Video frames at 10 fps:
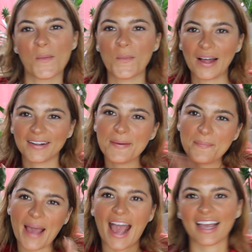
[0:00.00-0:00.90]
Welcome
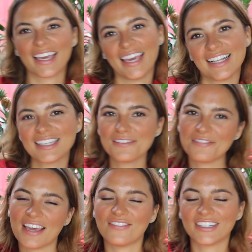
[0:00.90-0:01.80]
back. It's a
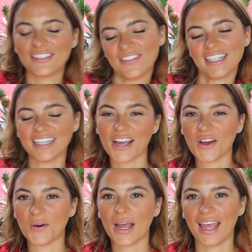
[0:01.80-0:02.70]
favorites
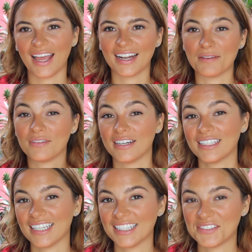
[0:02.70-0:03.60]
video and I'm very
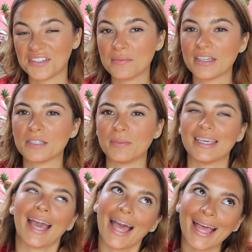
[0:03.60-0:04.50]
excited to film this
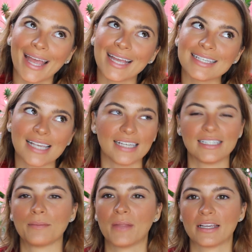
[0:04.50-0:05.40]
because I
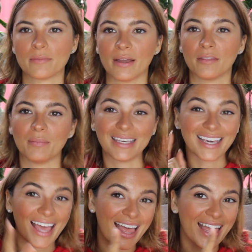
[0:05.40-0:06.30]
skipped last month
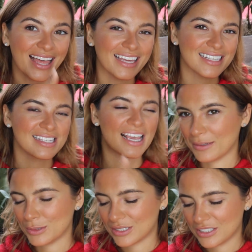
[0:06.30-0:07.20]
because
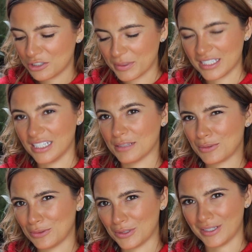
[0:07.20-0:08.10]
I was too busy and I'm
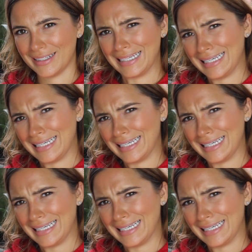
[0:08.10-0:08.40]
so sorry.